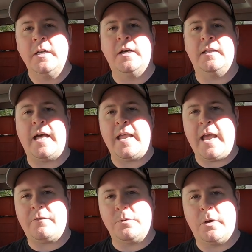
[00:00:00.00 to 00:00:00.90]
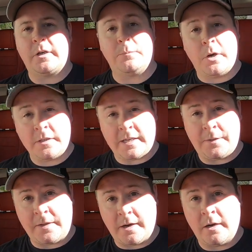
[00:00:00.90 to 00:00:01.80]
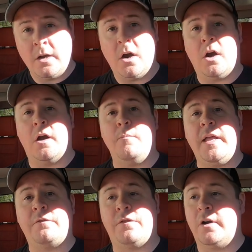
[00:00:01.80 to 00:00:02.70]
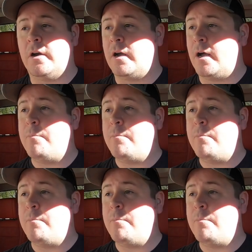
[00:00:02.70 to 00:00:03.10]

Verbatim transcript: A lot of aftermarket parts out there are meant for uh,